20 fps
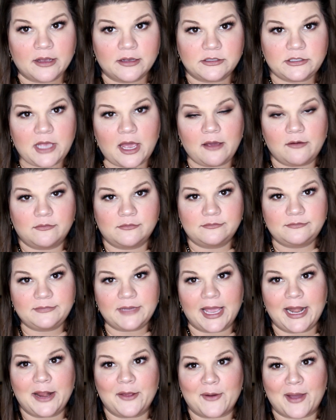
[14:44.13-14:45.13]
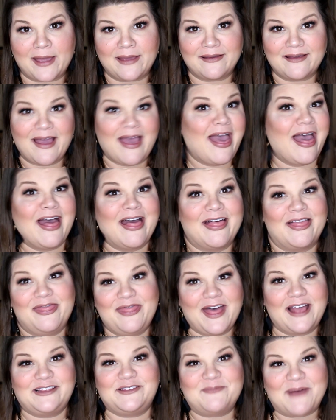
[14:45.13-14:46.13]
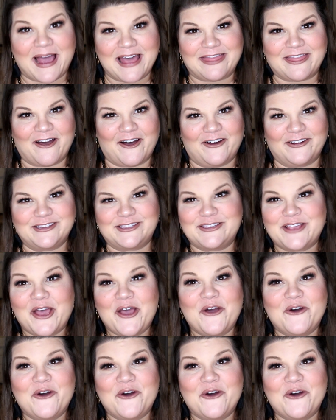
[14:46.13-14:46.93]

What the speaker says: So anyway, that's my thoughts.